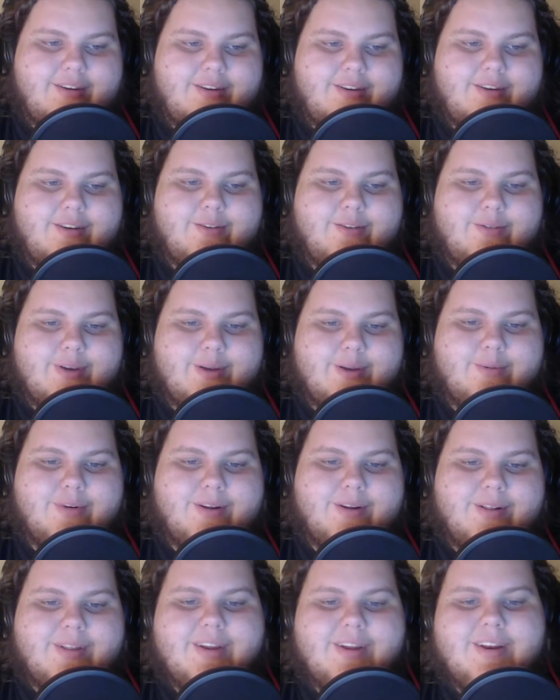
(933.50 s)
Do we
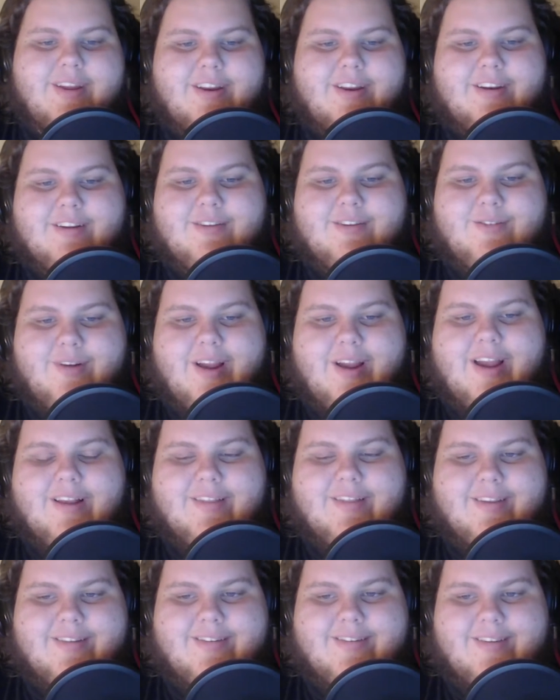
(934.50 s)
really need to drag
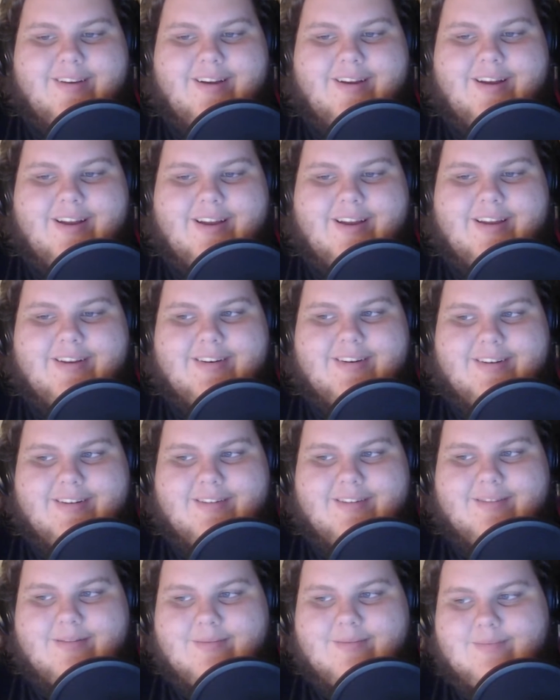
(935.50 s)
this on?
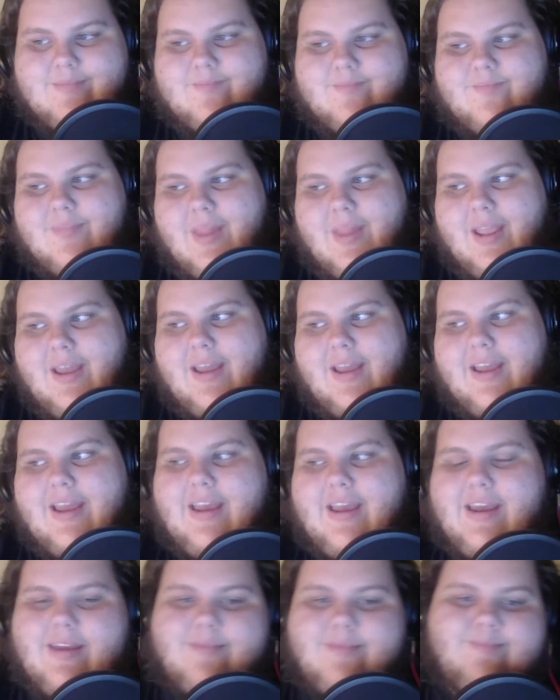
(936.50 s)

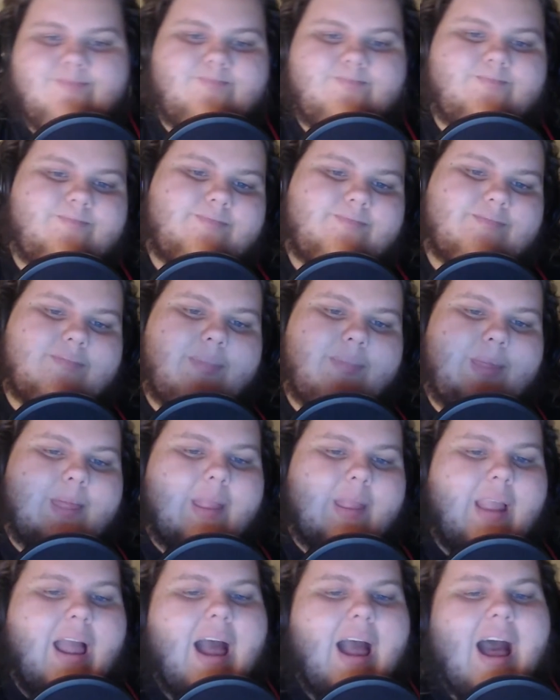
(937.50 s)
And
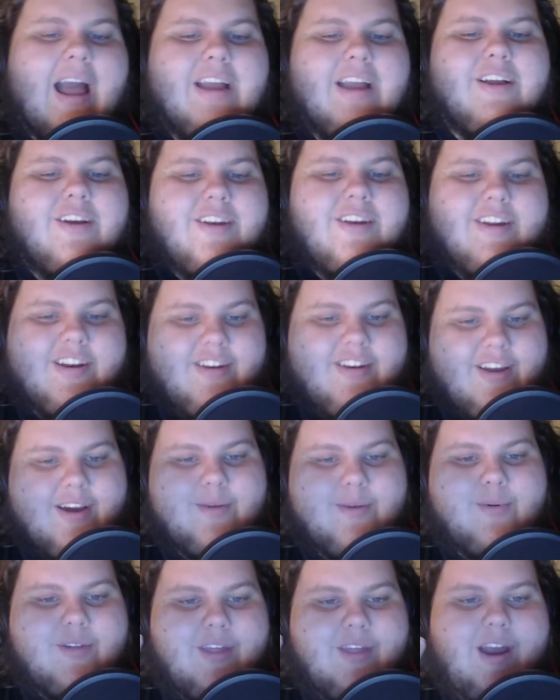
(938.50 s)
I could have
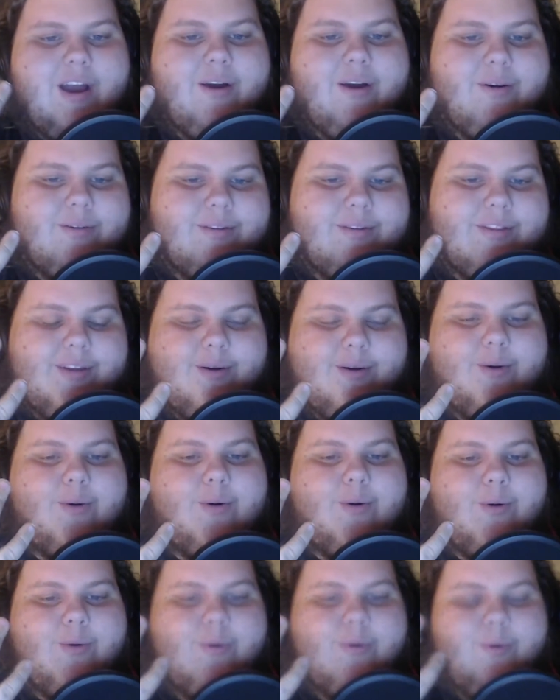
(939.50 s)
done without the
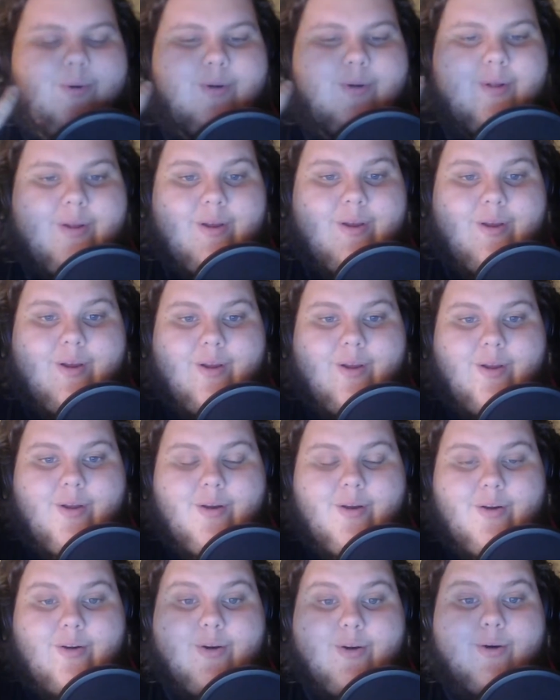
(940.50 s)
whole
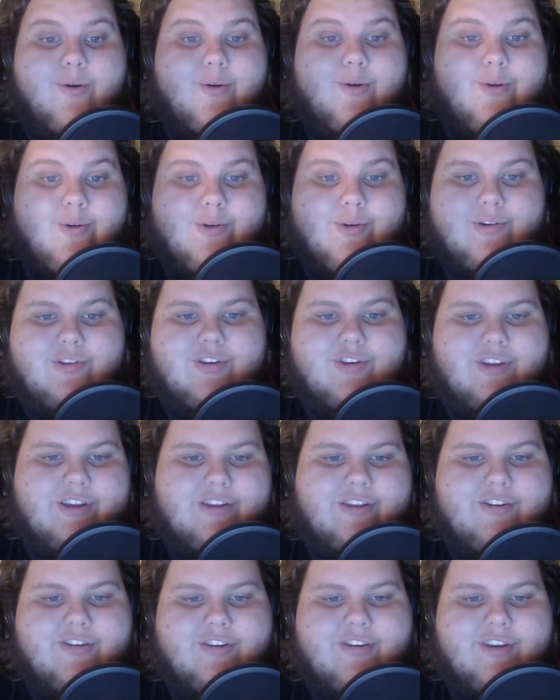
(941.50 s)
Goku
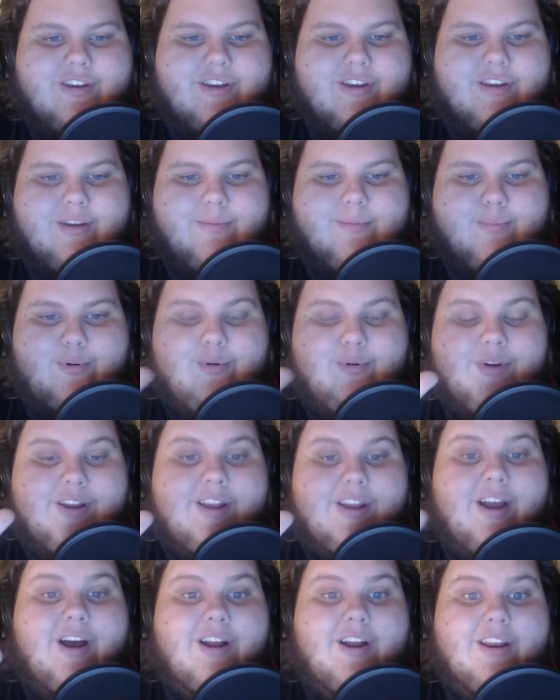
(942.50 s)
Chi-Chi
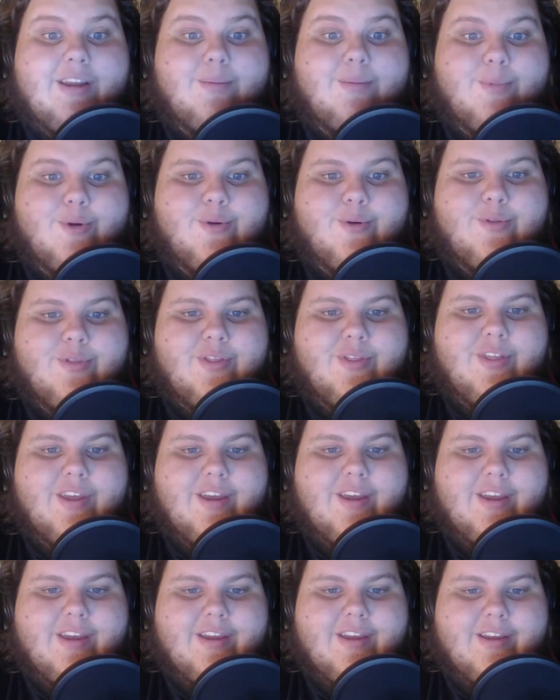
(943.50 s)
pre-honeymoon
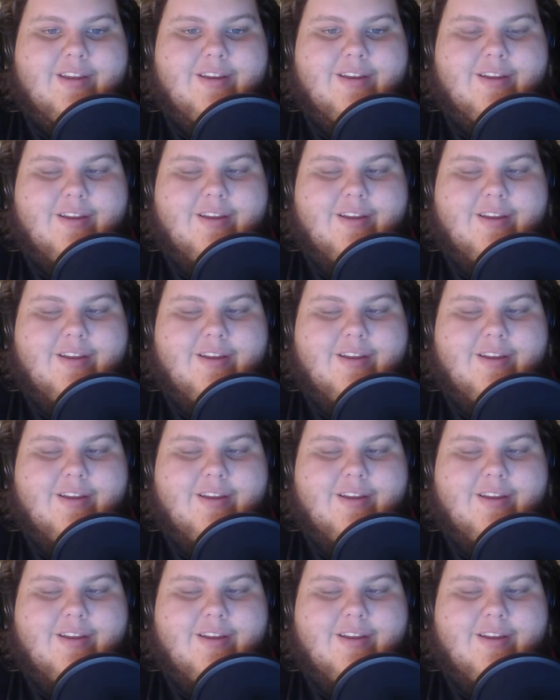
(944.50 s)
thing.